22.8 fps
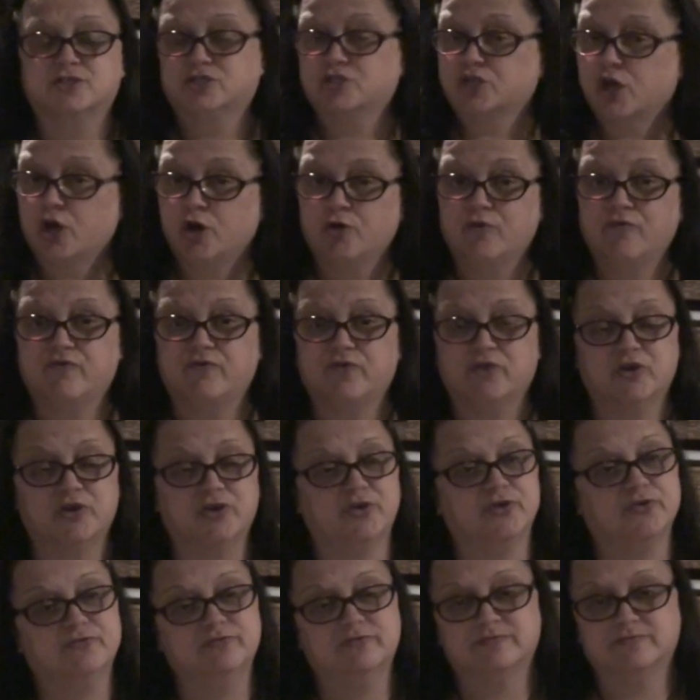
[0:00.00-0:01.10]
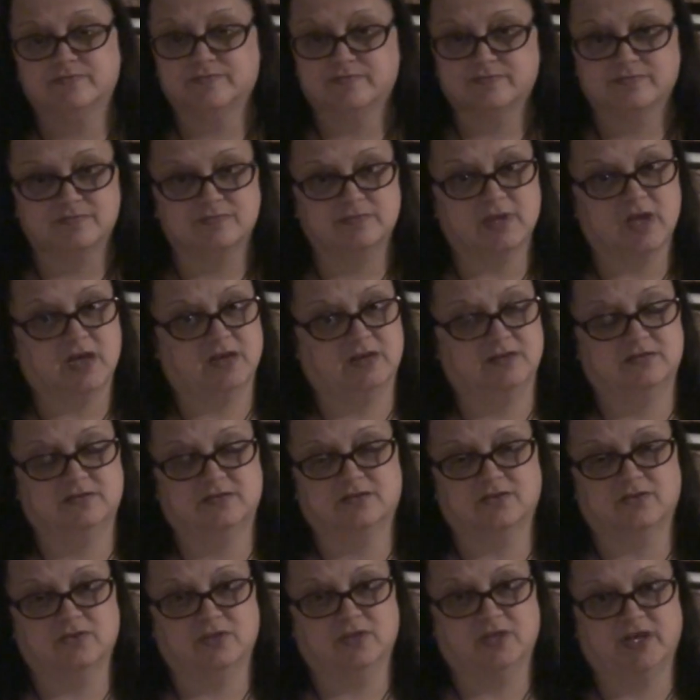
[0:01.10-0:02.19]
Tofu.
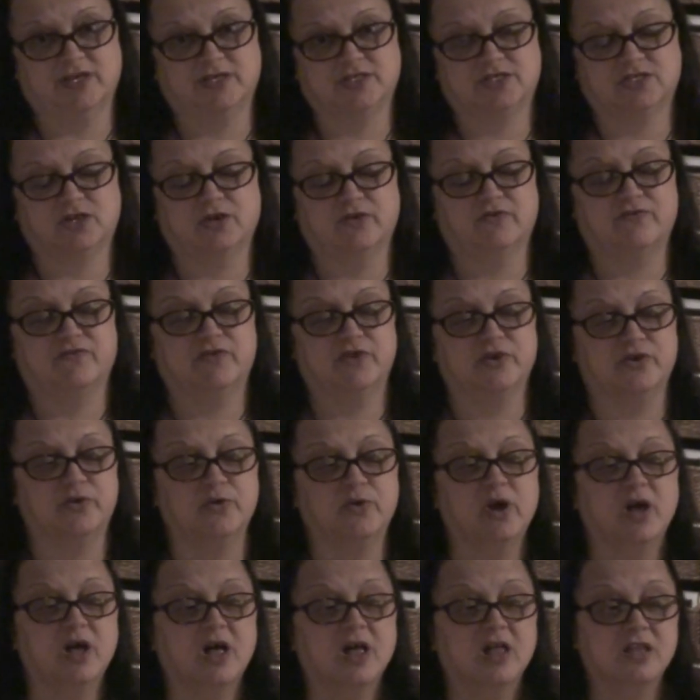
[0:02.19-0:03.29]
Don't like tofu.